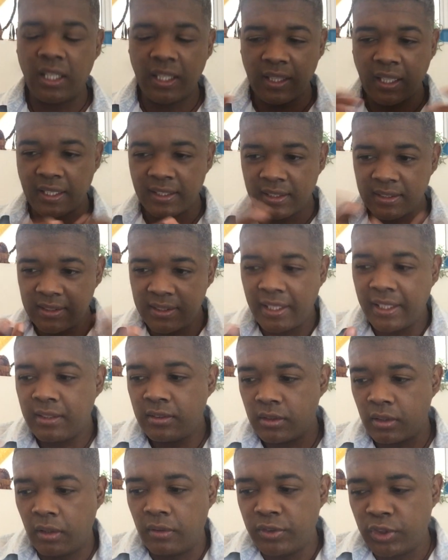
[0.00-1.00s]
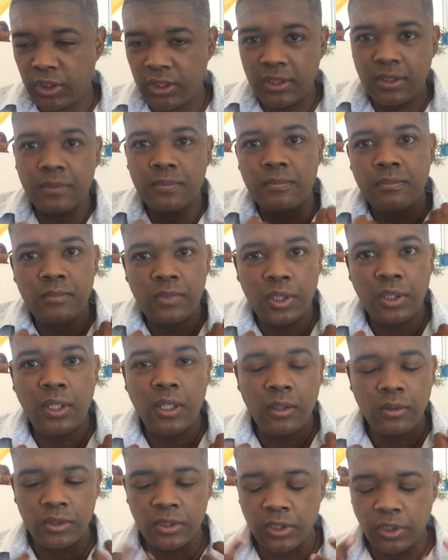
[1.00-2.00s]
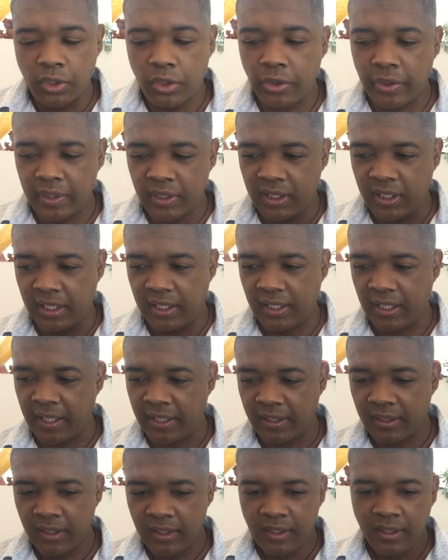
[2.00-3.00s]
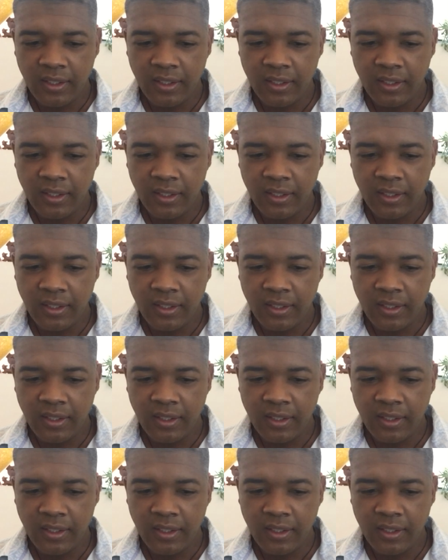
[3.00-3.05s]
like, the sense of just, you know, security and like